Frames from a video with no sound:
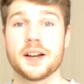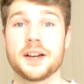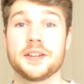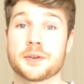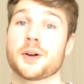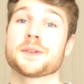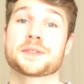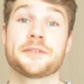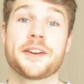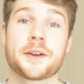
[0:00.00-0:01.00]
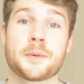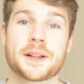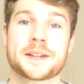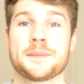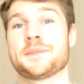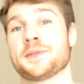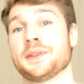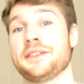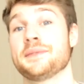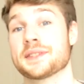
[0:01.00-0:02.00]
You're also very welcome to
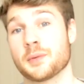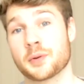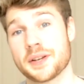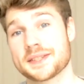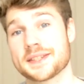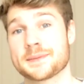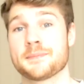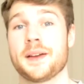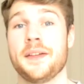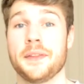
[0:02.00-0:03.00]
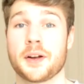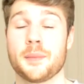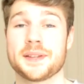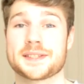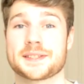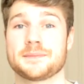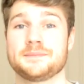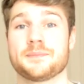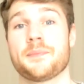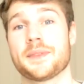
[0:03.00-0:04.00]
leave me some criticism in the comments.
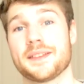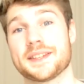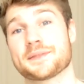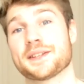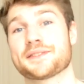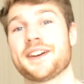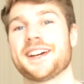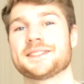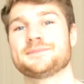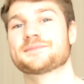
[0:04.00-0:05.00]
This was Fahad.